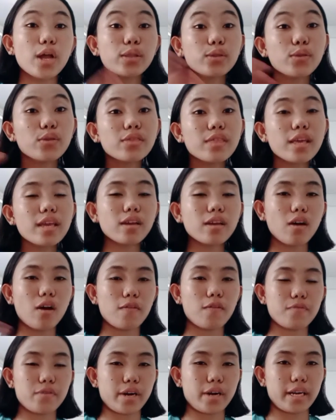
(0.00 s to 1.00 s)
to think
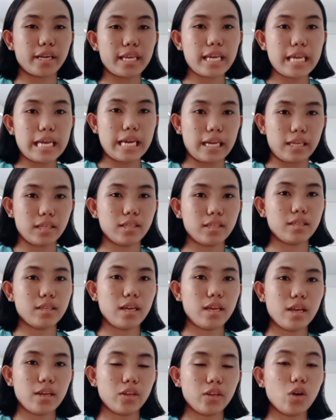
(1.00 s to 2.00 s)
of their ideas.
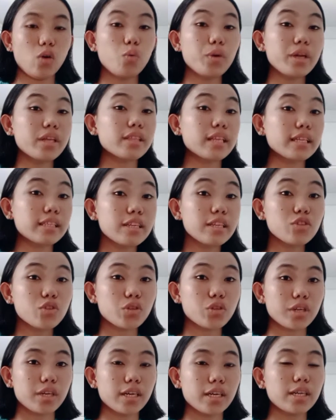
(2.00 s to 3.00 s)
Now, when the
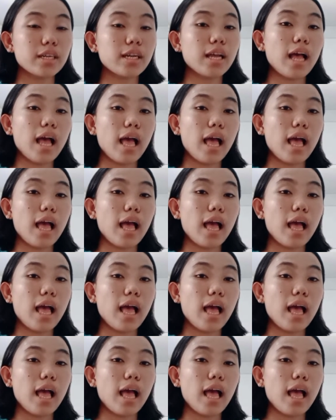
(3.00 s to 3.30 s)
teacher